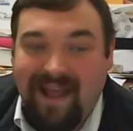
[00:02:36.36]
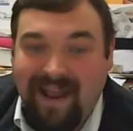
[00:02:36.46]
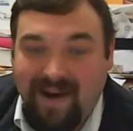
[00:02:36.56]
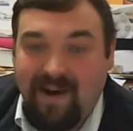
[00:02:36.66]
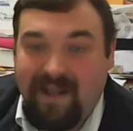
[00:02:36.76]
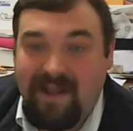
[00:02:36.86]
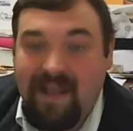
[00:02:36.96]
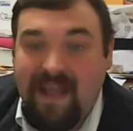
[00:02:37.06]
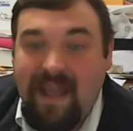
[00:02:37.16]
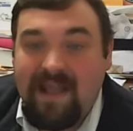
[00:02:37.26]
area.
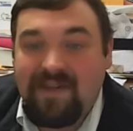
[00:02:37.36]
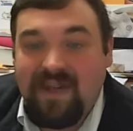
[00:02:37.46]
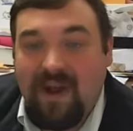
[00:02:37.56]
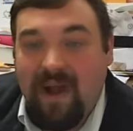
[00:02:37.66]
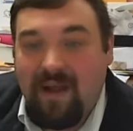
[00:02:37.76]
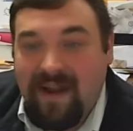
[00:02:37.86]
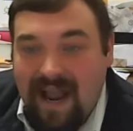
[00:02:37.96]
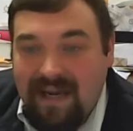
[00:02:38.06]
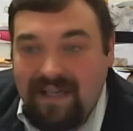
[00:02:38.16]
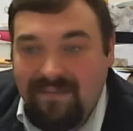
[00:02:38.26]
So I'll
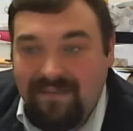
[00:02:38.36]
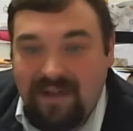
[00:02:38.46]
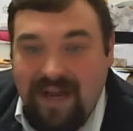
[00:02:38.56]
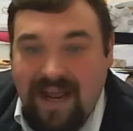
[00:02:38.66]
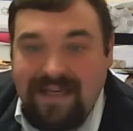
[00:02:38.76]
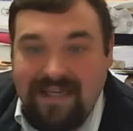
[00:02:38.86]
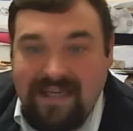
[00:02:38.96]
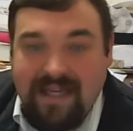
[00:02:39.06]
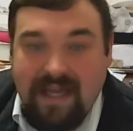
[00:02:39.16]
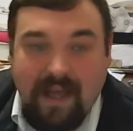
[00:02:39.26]
kind of give you an
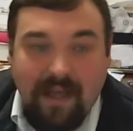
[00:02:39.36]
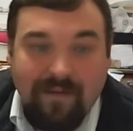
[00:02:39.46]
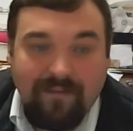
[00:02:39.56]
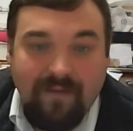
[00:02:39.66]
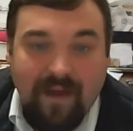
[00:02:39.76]
idea of